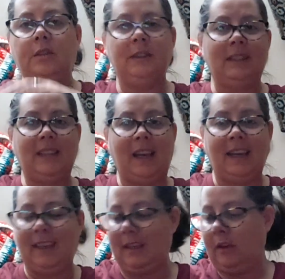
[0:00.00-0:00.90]
She's
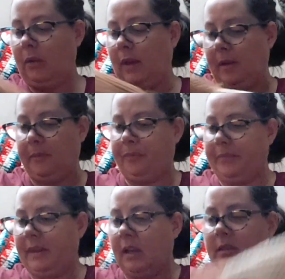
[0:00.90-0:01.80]
attacking it. Okay,
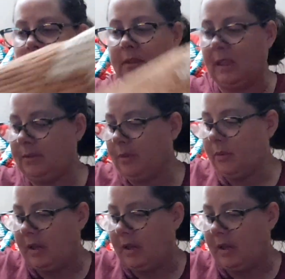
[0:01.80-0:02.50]
so that's row